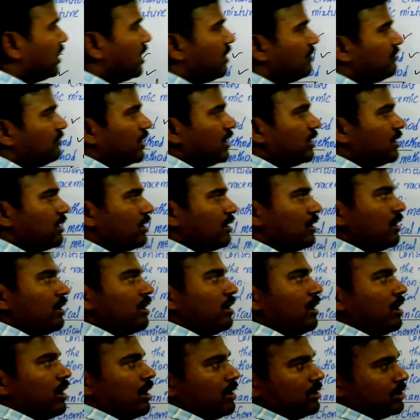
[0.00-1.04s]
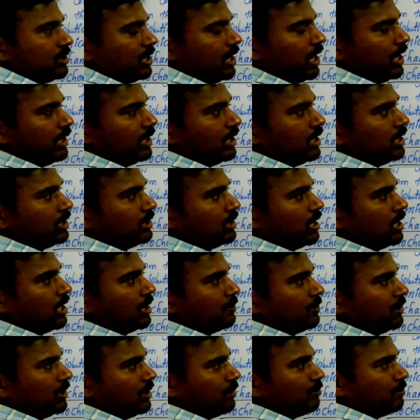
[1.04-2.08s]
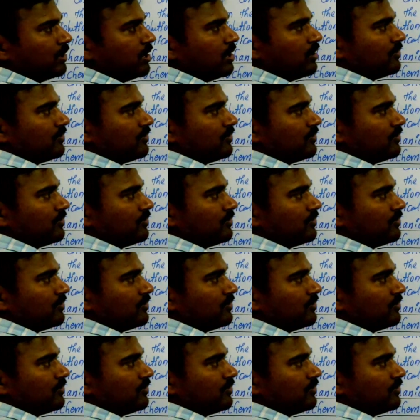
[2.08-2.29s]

when chiral carbon, number of